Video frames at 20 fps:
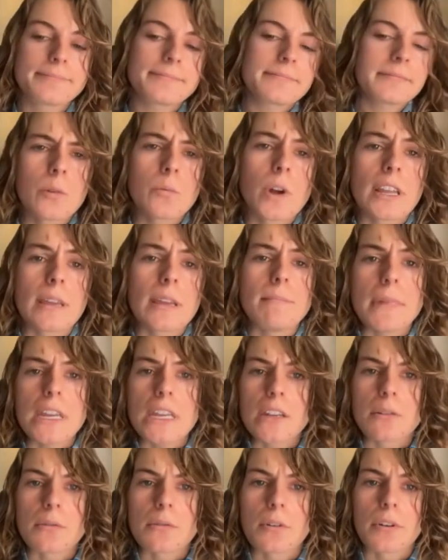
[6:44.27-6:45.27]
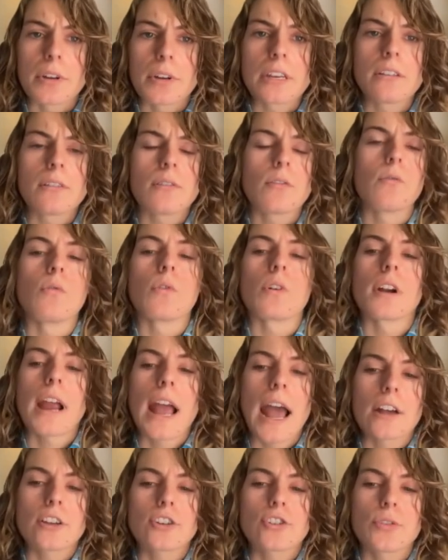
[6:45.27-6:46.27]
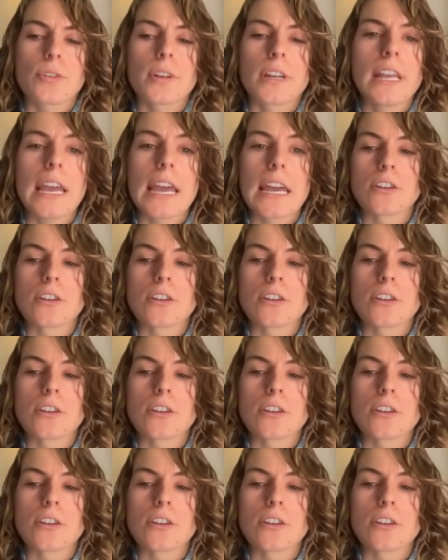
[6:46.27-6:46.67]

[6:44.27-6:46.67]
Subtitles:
And when a meteoroid or asteroid